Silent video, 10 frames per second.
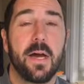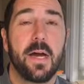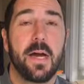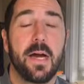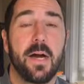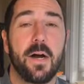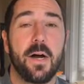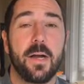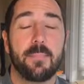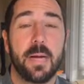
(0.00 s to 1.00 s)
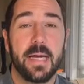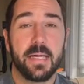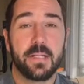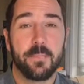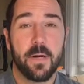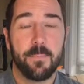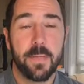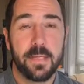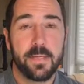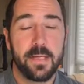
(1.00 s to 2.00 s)
on buying a small
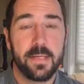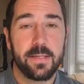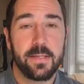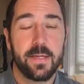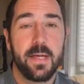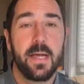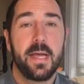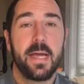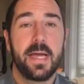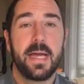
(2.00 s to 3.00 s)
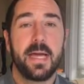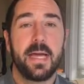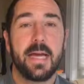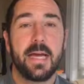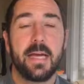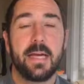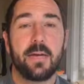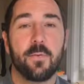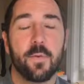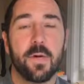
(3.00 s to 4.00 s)
business,
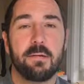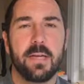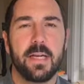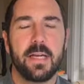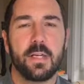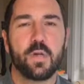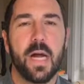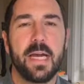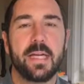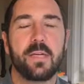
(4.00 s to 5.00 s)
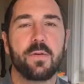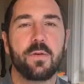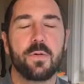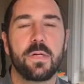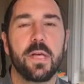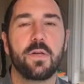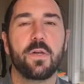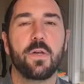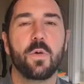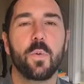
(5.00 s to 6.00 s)
and really trying to tell
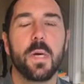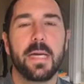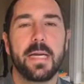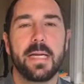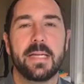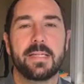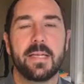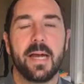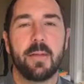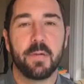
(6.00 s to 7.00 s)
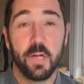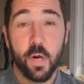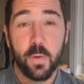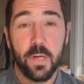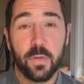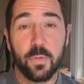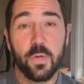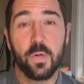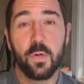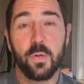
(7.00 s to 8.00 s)
you what it is that I've been going
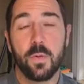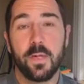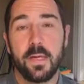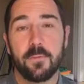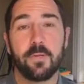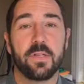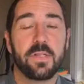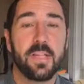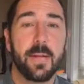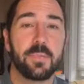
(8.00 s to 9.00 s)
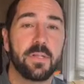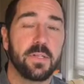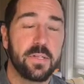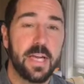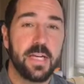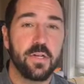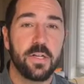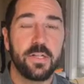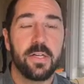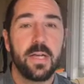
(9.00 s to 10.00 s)
through, the different steps and
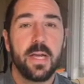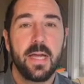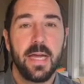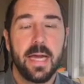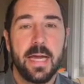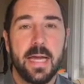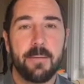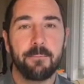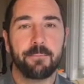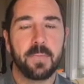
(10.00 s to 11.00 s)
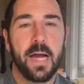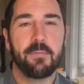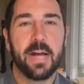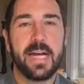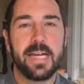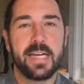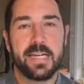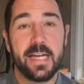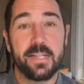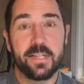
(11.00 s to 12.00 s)
stages. And I've kind of
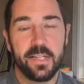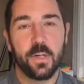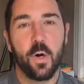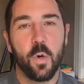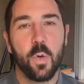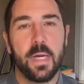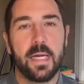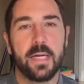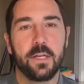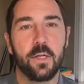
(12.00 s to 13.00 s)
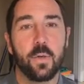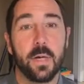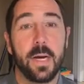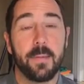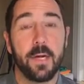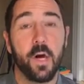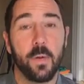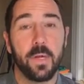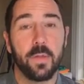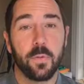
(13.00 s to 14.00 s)
condensed this whole week into what I've been
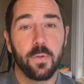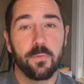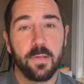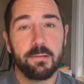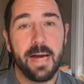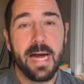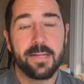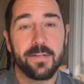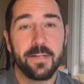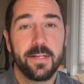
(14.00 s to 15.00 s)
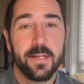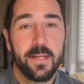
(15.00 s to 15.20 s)
going through for the last